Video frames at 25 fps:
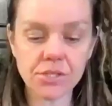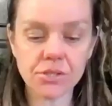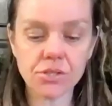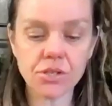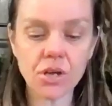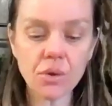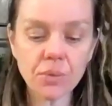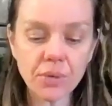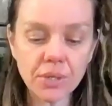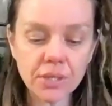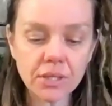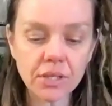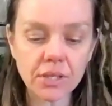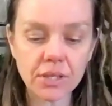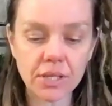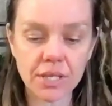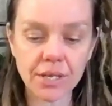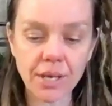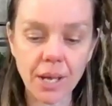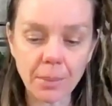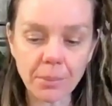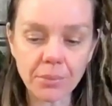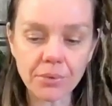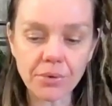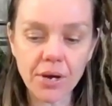knowing that the
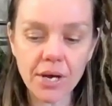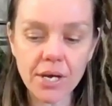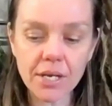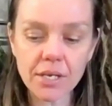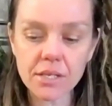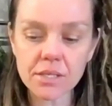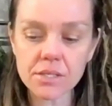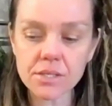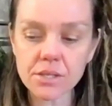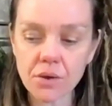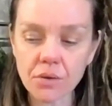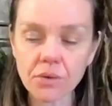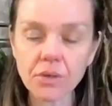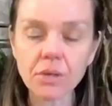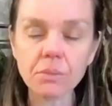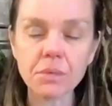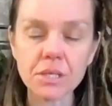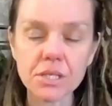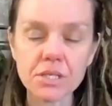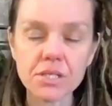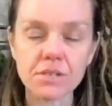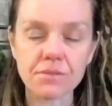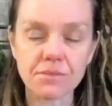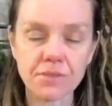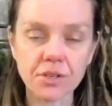upgrade is going to be
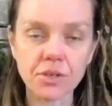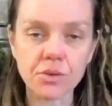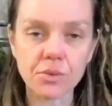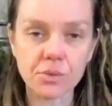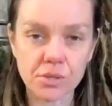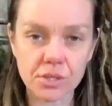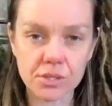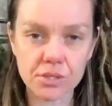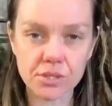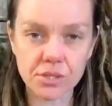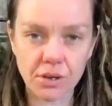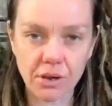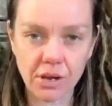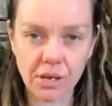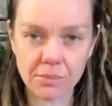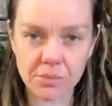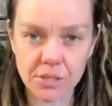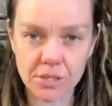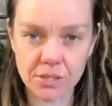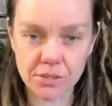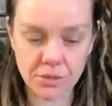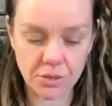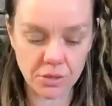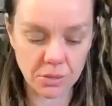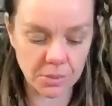difficult at times,
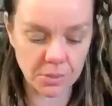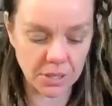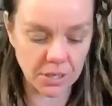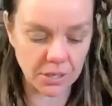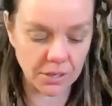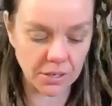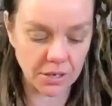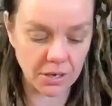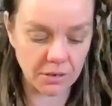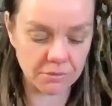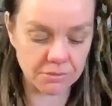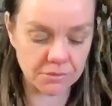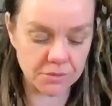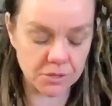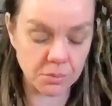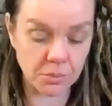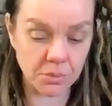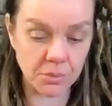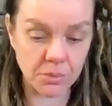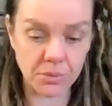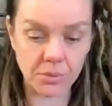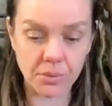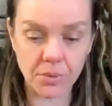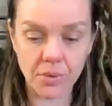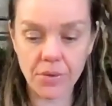it's going to be
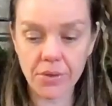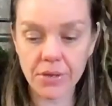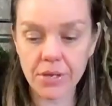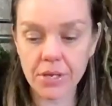uncomfortable.